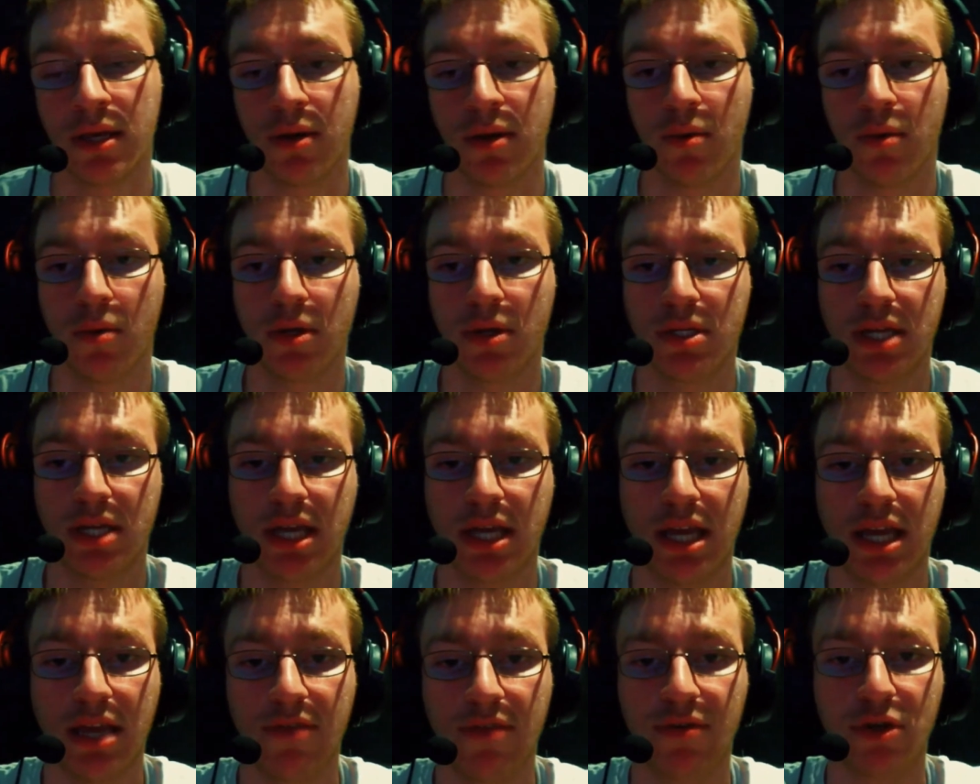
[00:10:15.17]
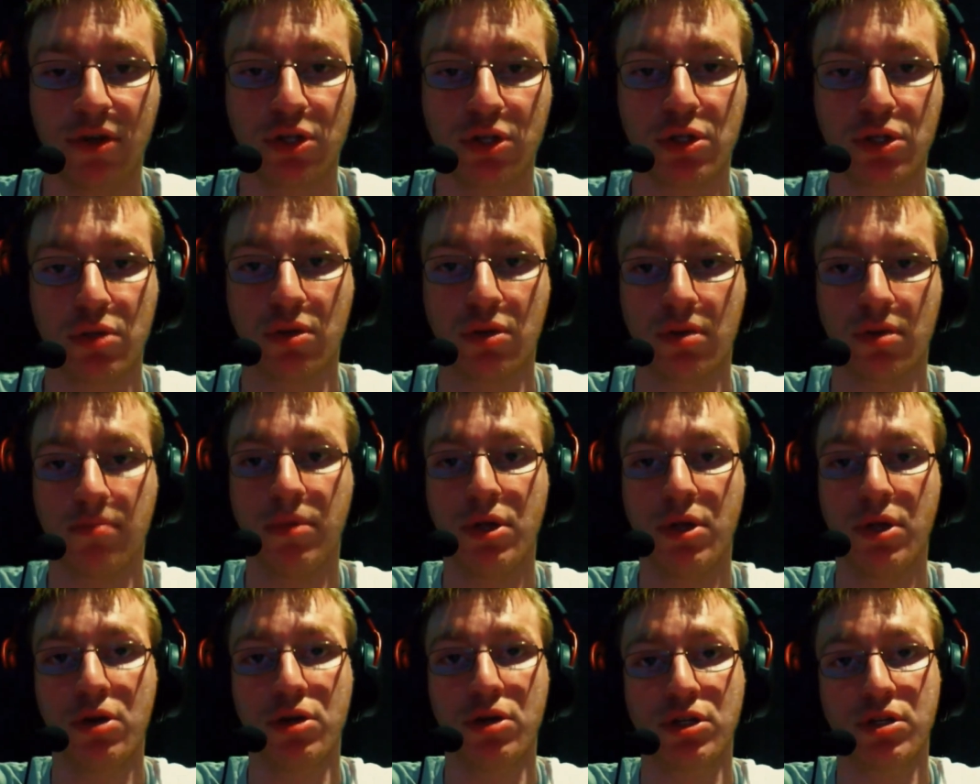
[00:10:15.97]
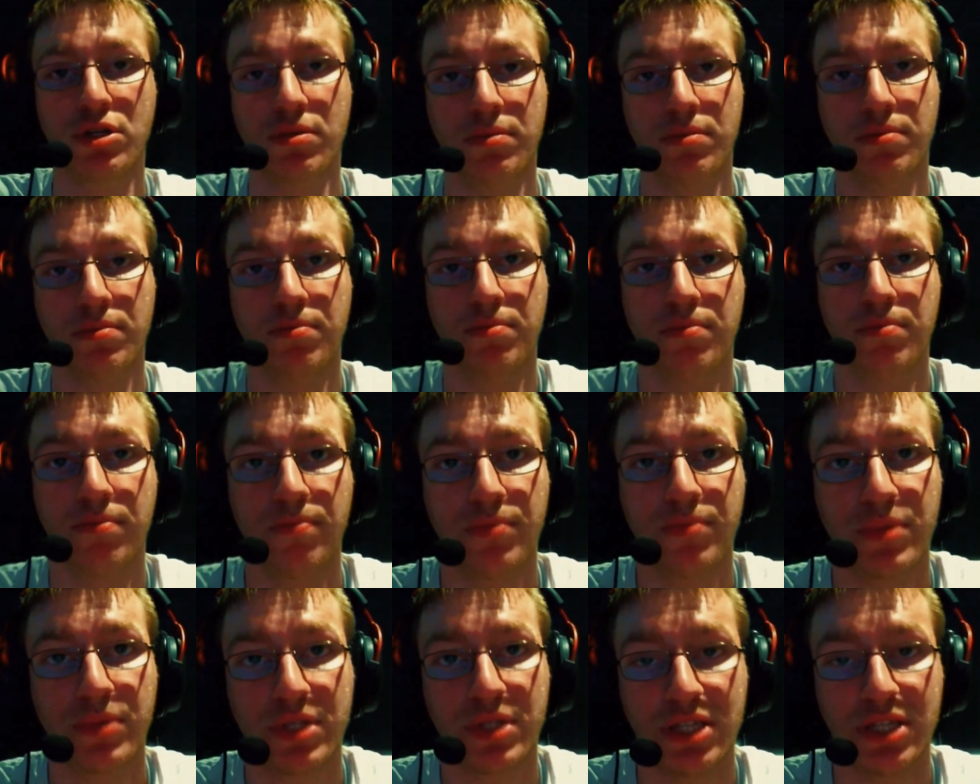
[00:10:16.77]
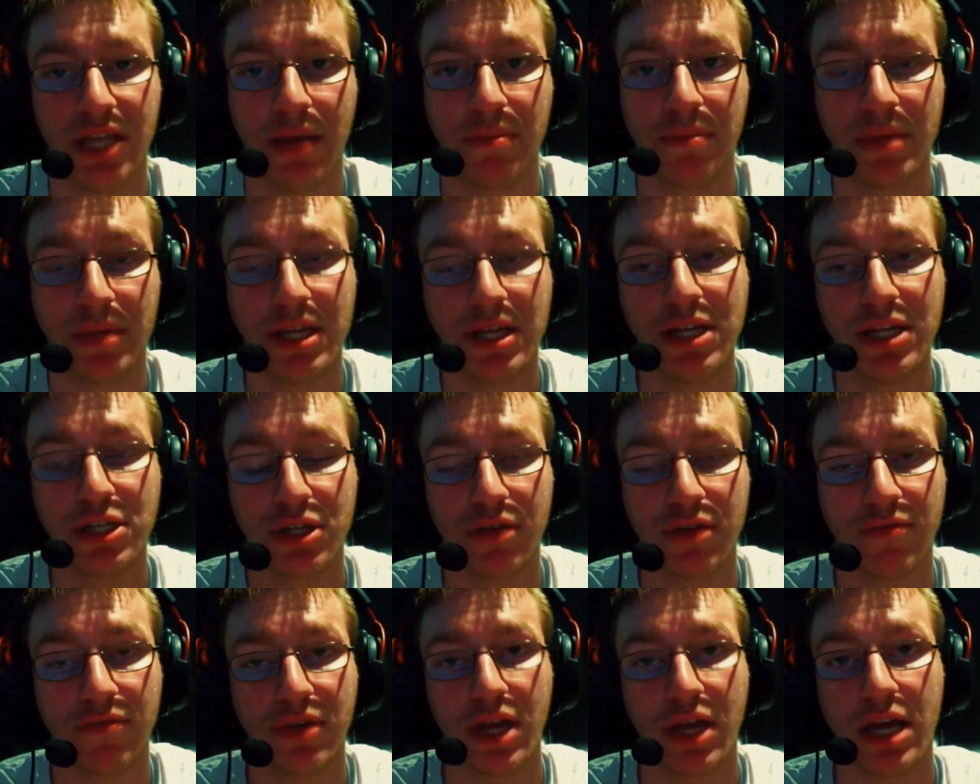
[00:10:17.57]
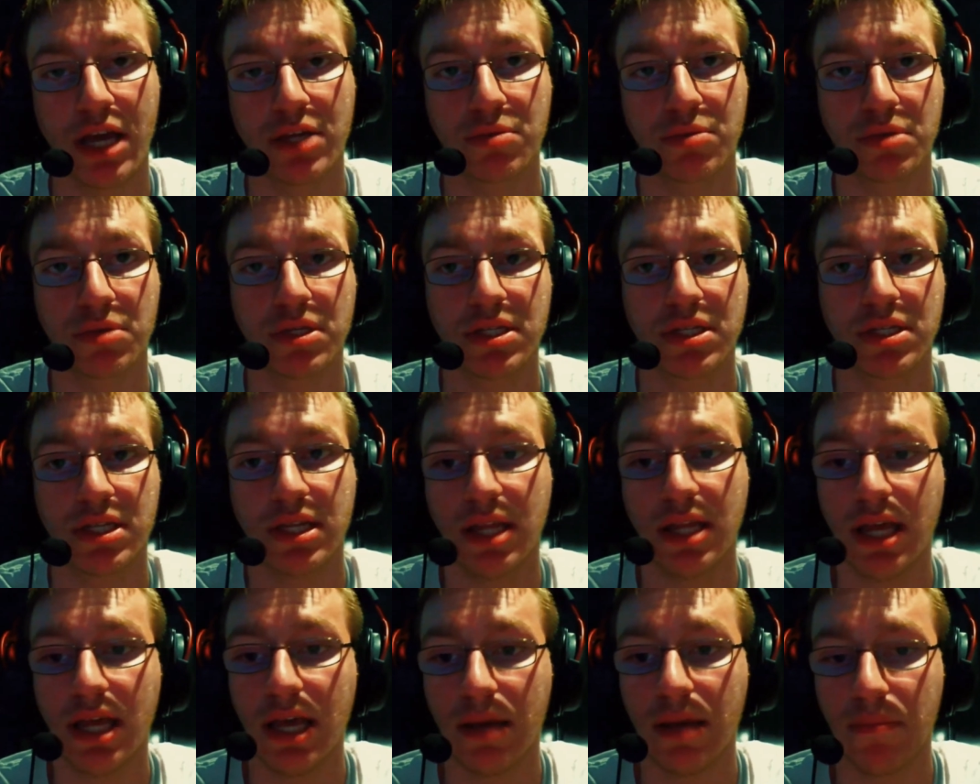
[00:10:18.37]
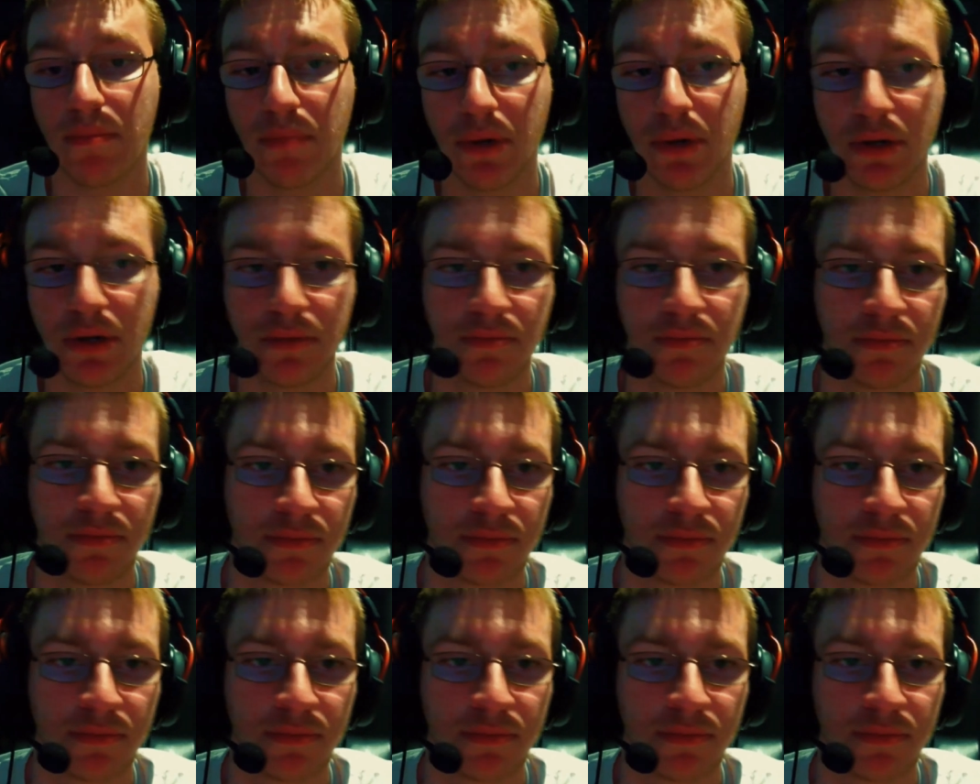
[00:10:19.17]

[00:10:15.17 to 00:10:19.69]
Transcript: once I get a functional computer, you should see Amnesia if you guys want to see that, but